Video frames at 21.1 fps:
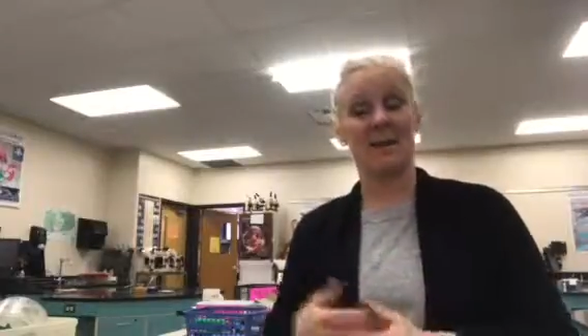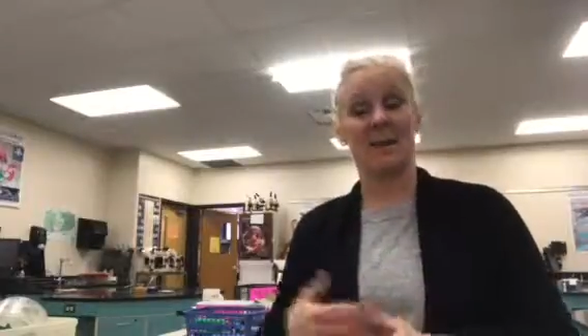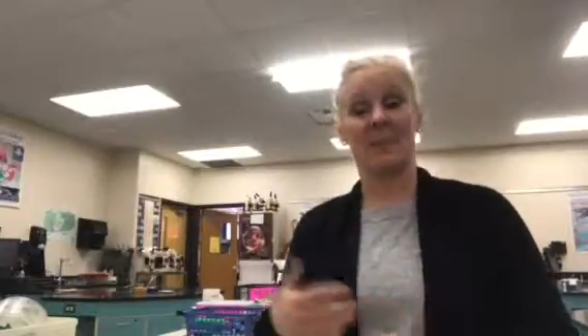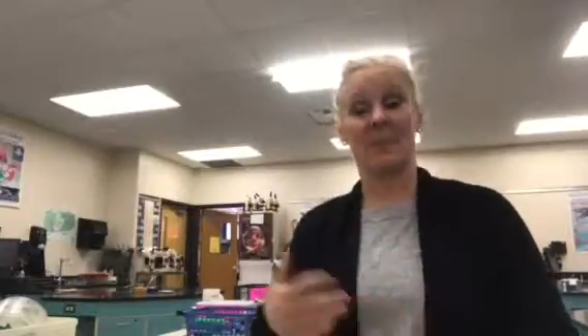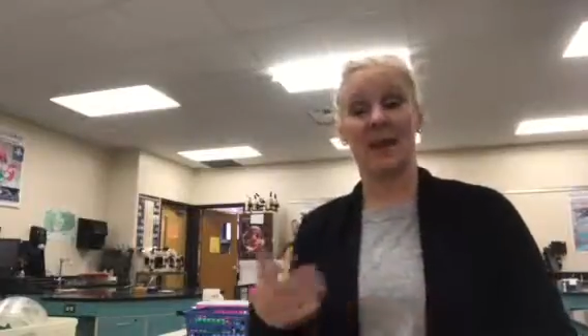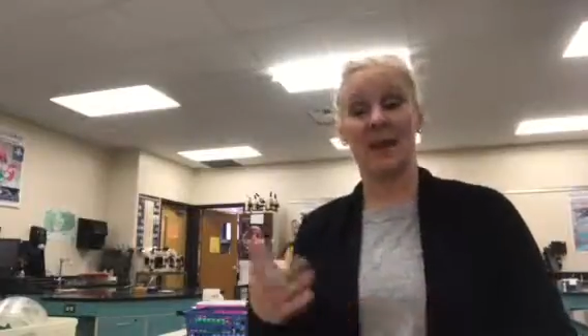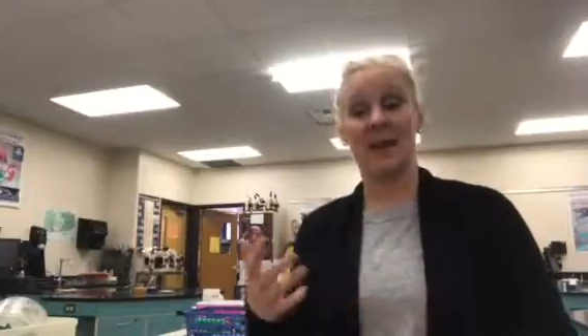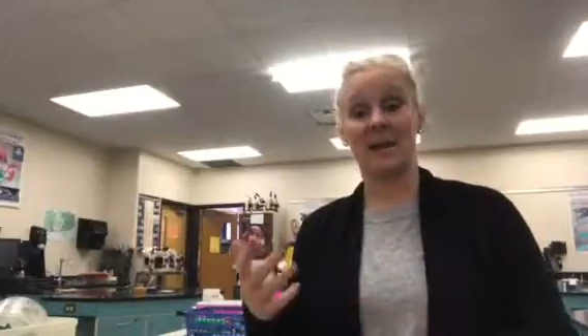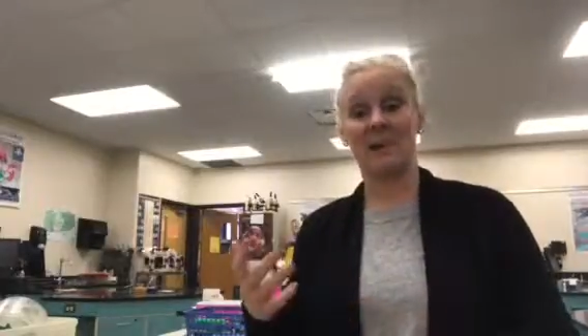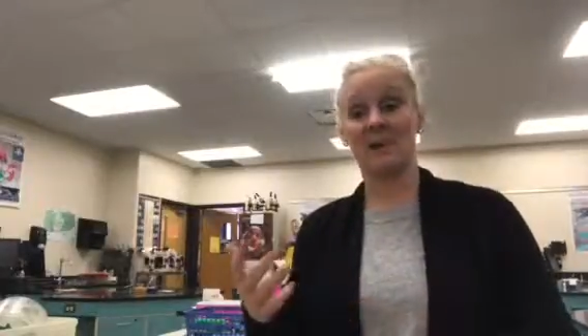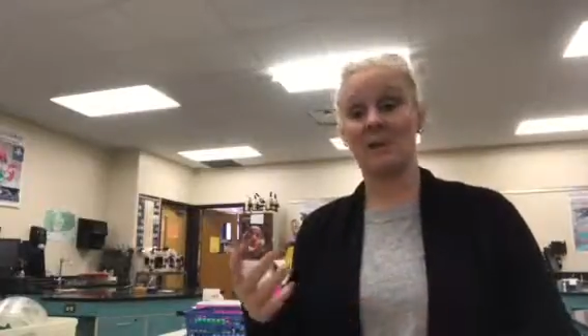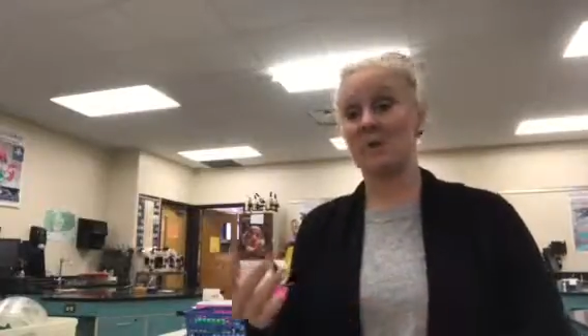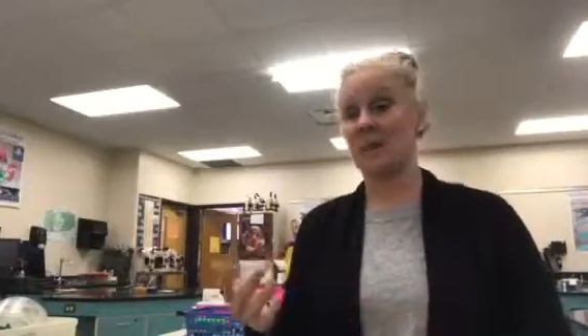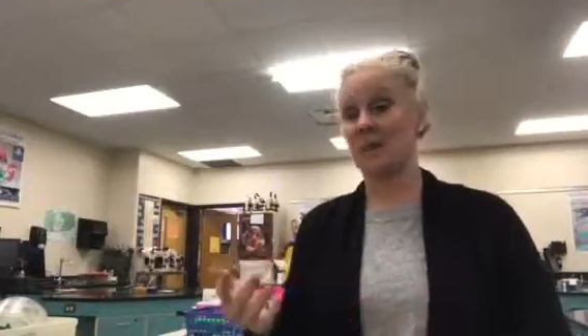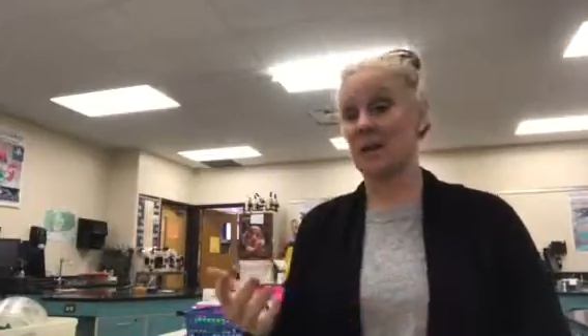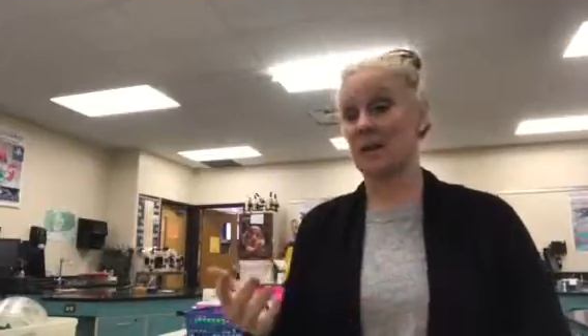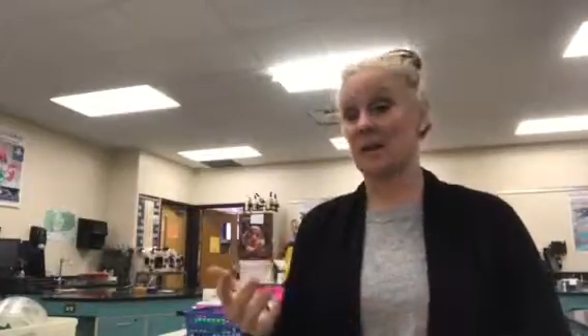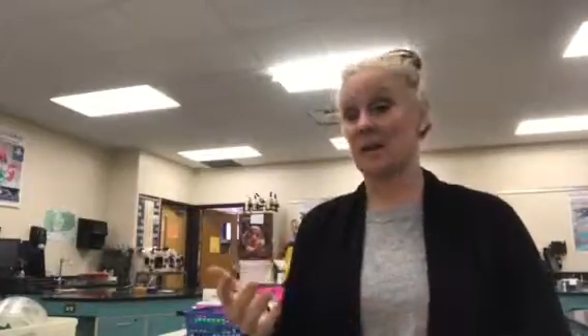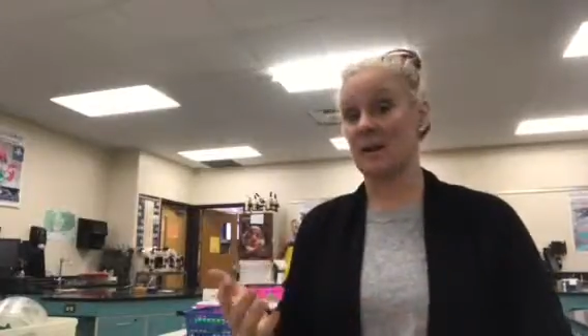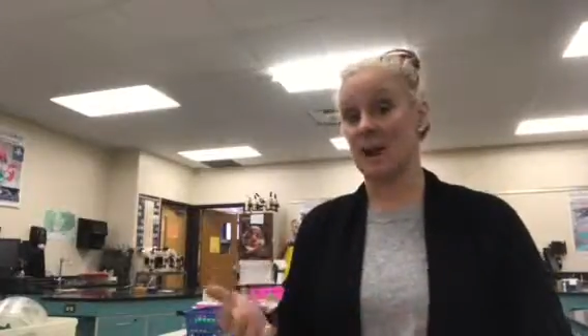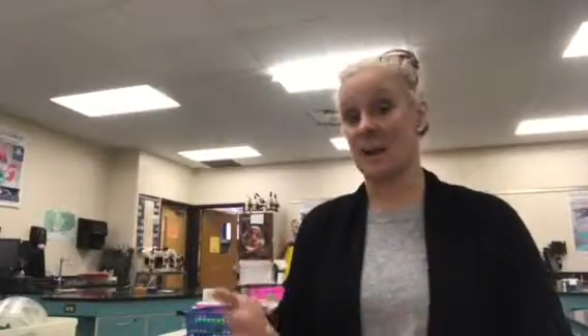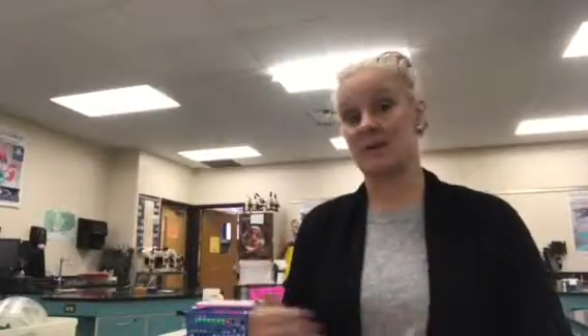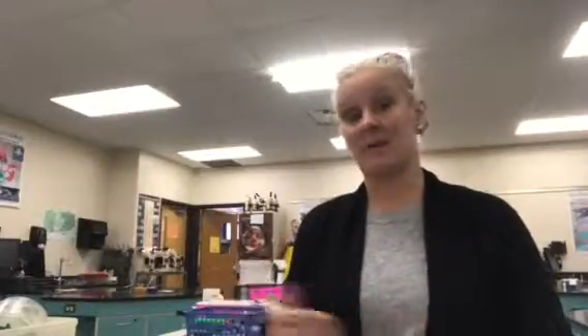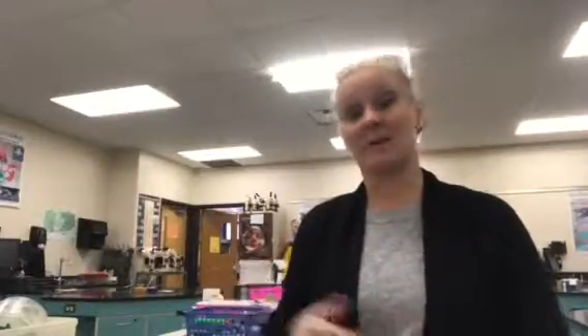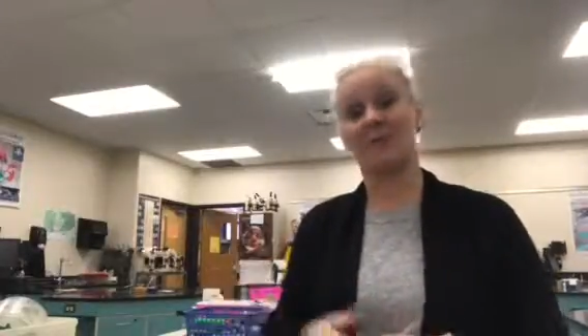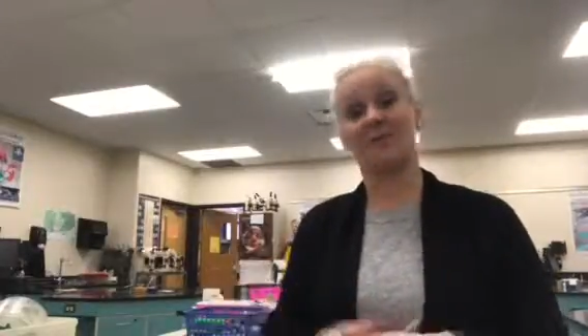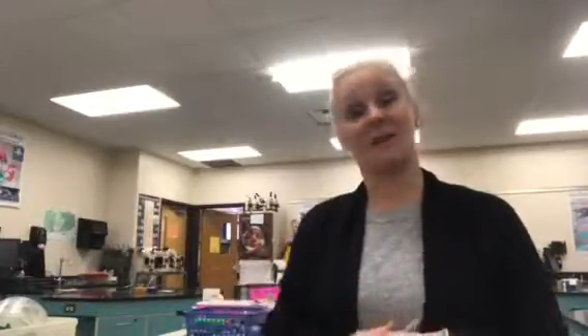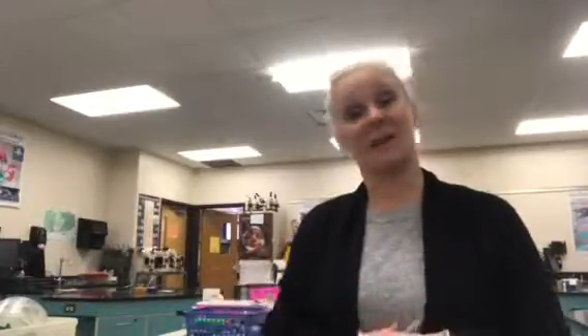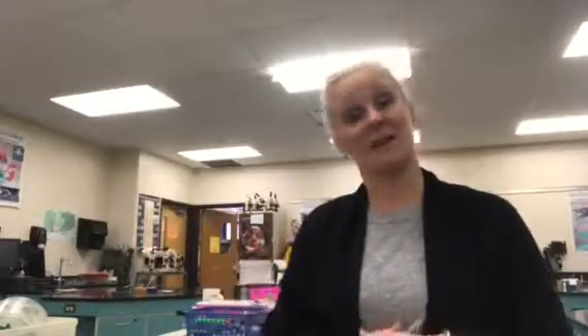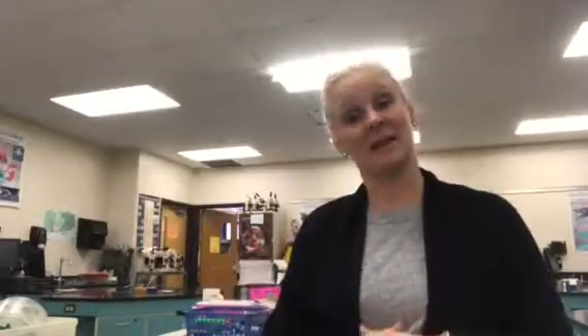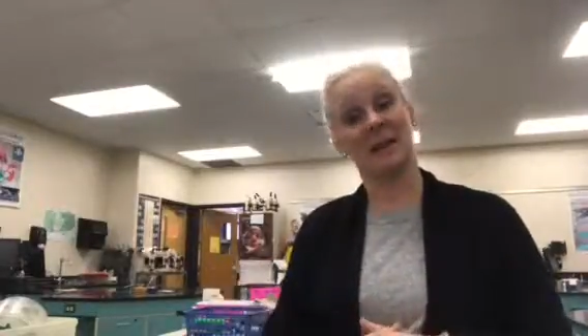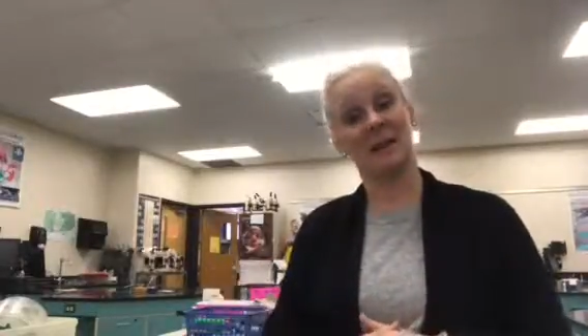then you can come and
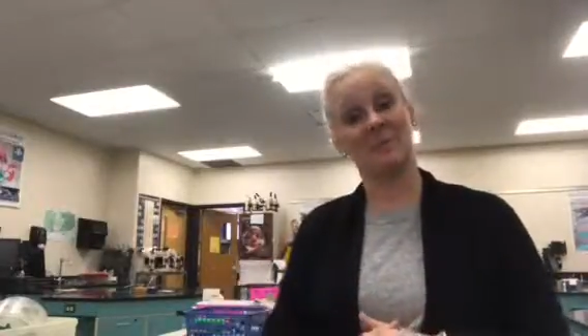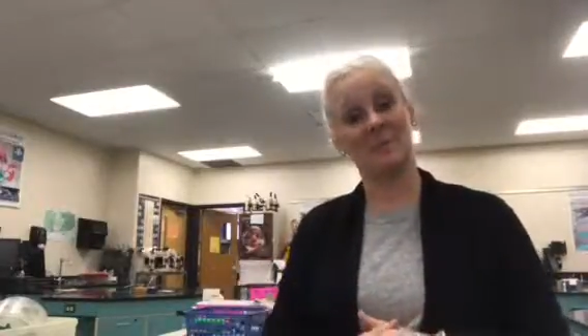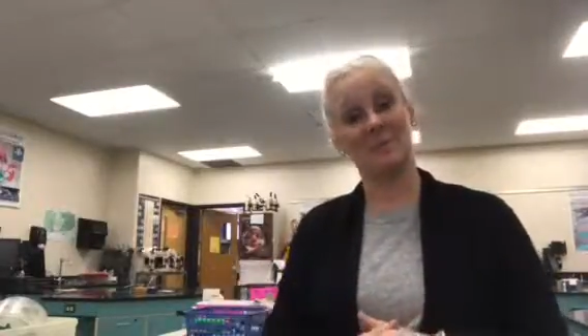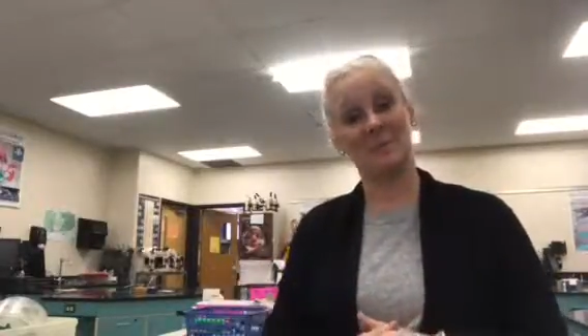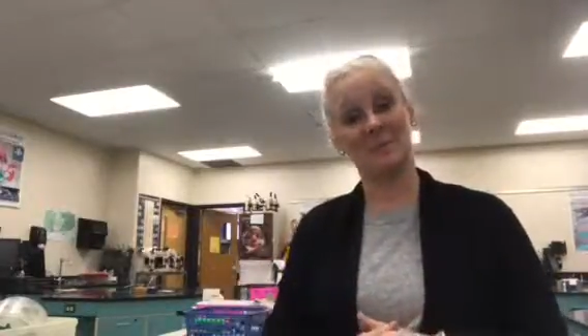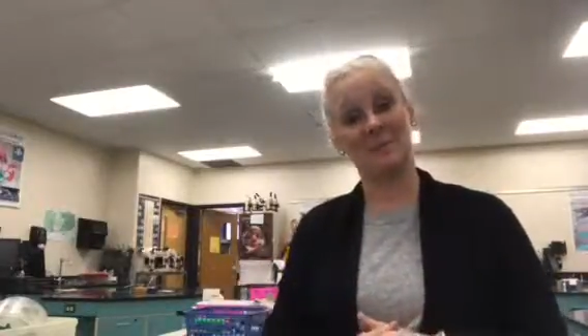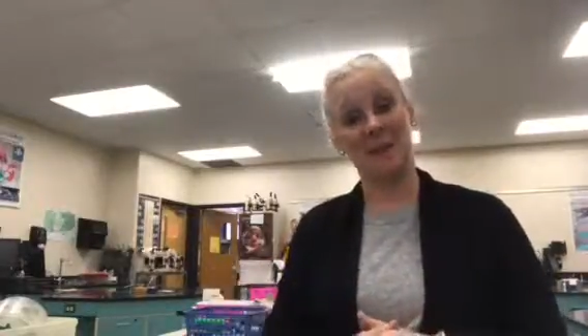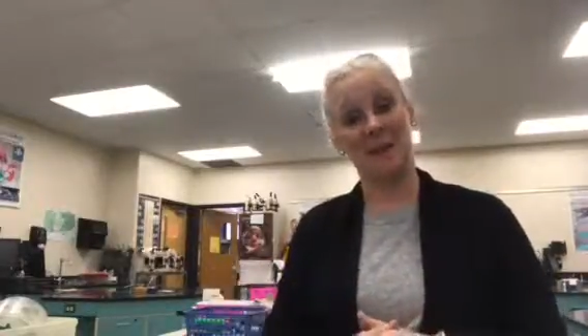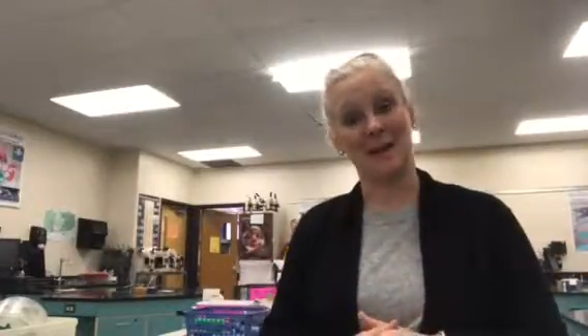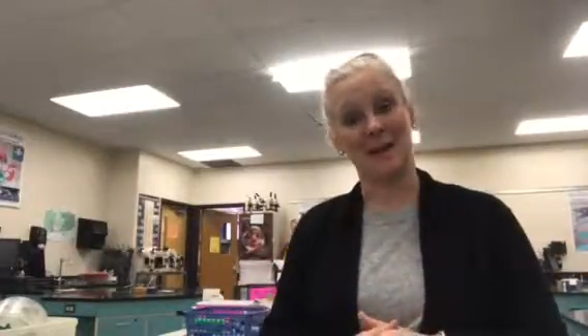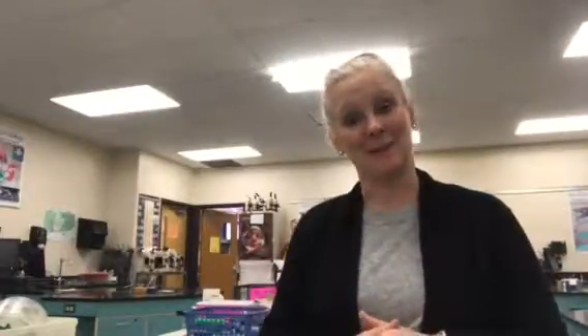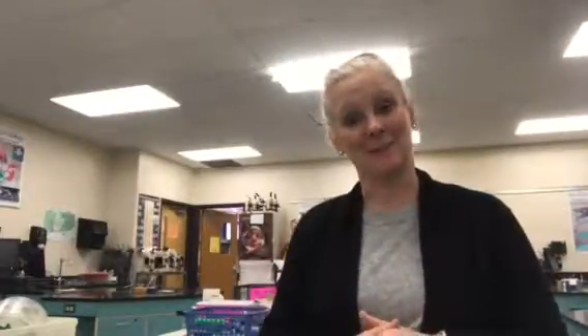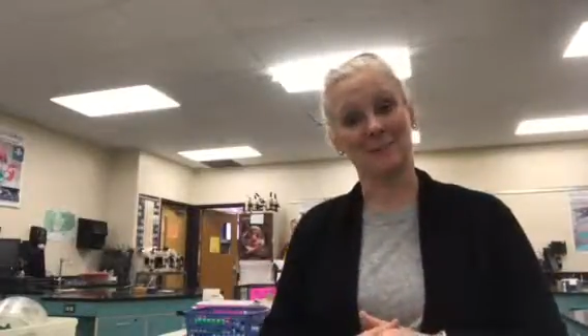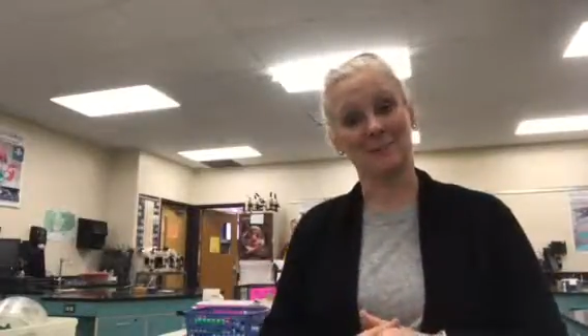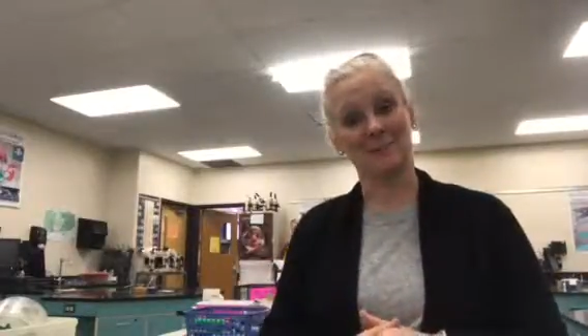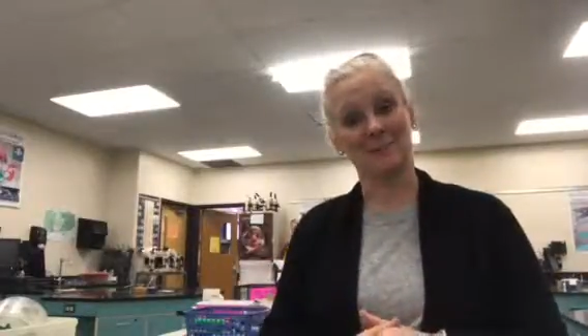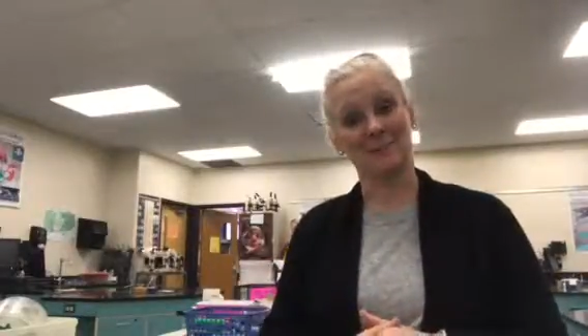find out from me.